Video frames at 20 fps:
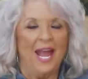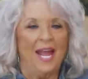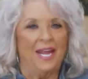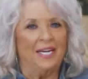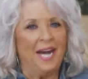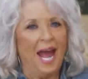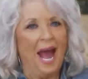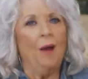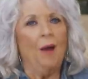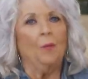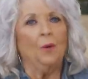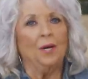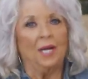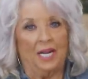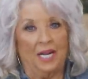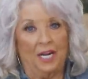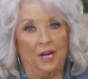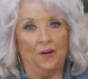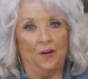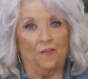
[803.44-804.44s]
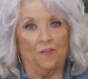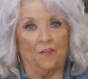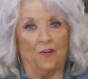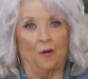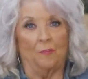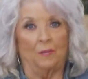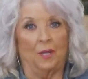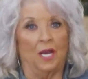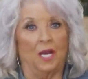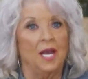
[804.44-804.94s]
And I want to hear
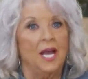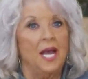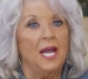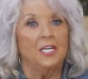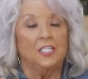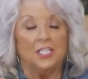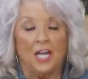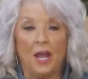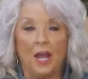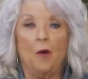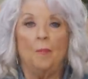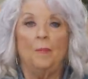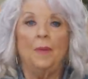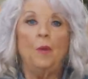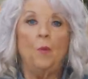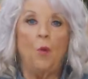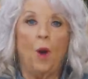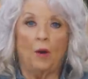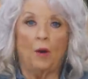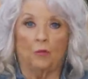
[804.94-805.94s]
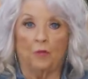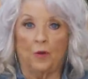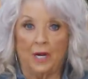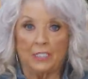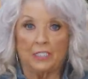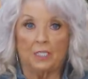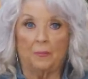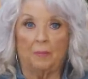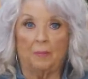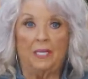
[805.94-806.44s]
from you. Tell me what
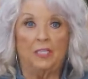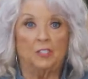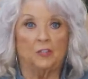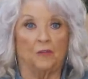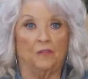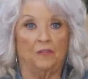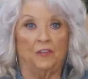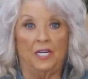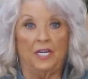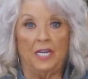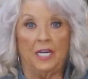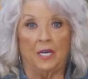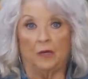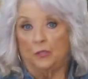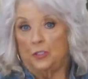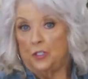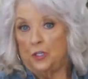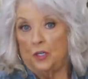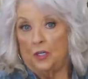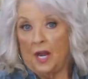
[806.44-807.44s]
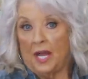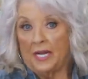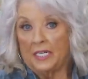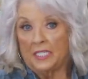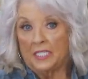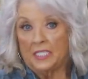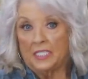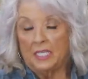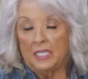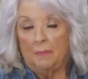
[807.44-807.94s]
recipes or videos you'd like
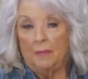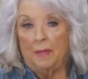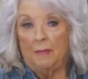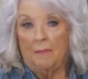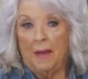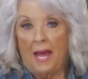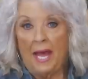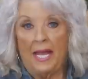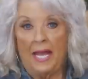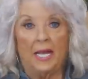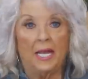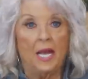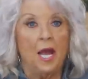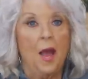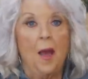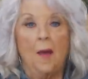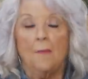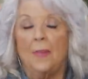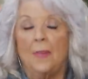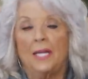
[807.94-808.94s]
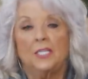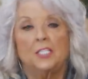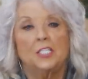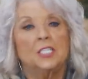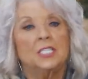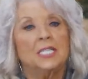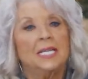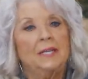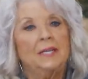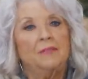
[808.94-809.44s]
to see me make by
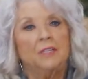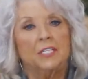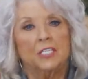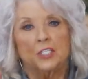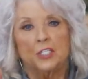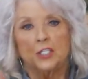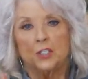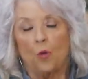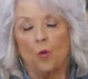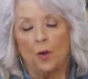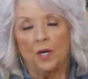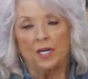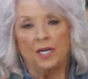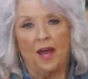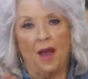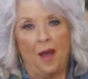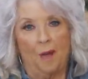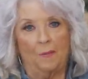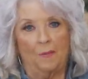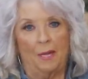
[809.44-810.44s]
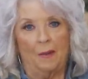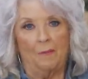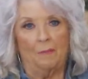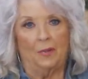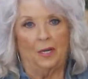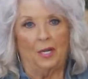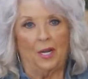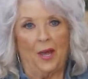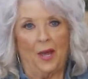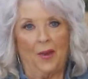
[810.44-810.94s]
just leaving a short comment
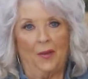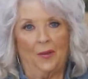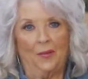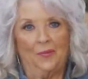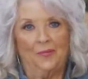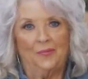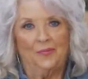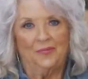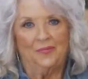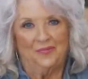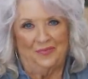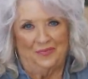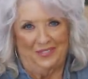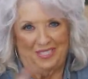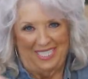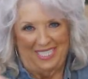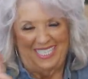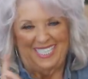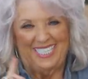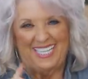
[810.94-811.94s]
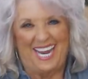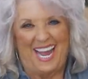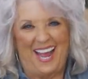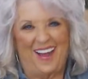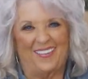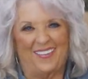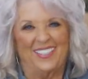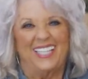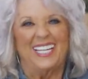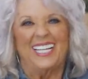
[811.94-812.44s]
below.
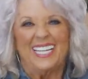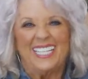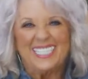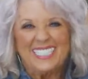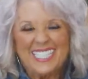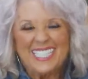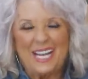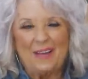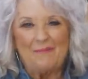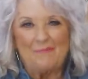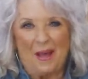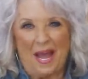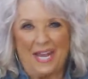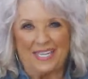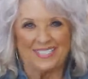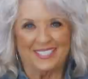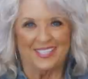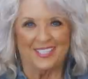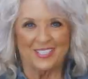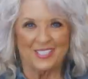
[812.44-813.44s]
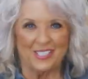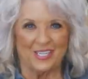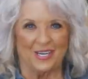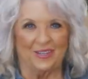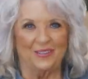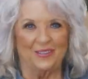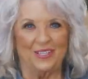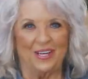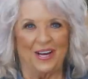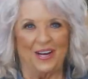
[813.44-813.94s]
Now, let's get back to the
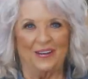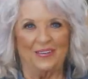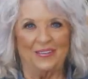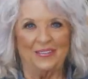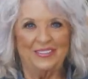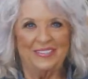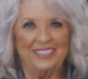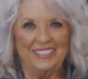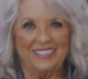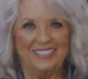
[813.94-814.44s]
show, y'all.